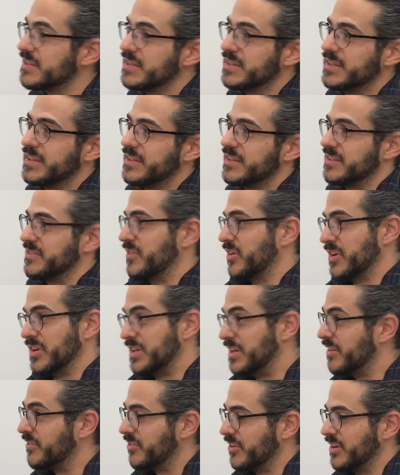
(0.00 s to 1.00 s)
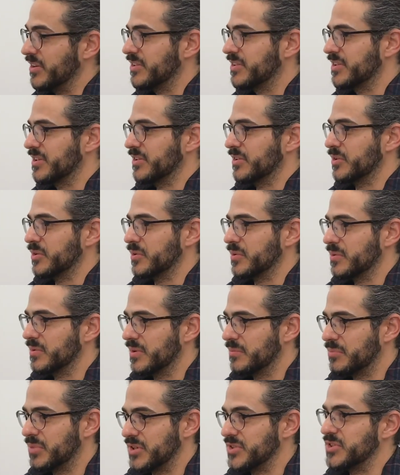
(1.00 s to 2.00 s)
It's very different to
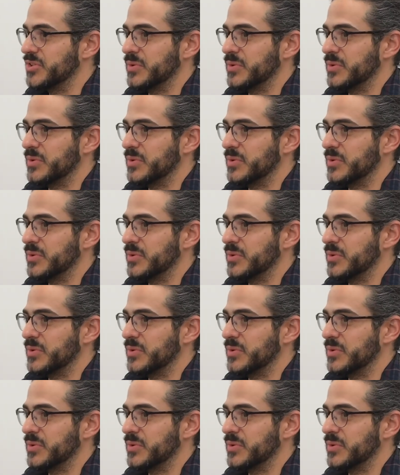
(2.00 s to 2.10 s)
pursue a